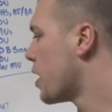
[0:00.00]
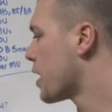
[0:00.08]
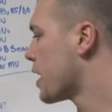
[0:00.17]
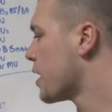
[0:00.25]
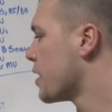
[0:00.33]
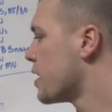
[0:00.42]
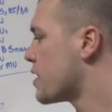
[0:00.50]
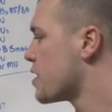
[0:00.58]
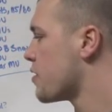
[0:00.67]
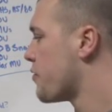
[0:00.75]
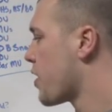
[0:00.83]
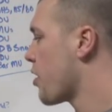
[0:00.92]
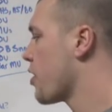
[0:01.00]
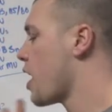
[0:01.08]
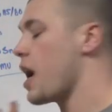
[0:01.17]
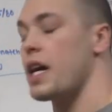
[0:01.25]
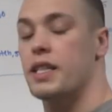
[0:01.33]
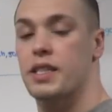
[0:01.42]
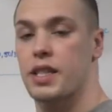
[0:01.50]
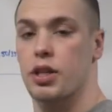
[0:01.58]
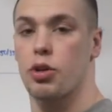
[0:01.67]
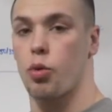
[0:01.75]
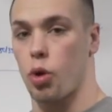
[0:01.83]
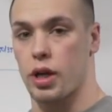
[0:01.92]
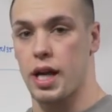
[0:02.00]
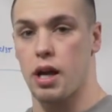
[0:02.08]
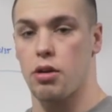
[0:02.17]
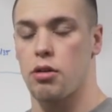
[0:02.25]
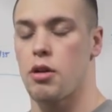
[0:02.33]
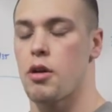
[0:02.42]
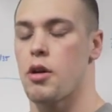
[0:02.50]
Again, this is a very high skill workout,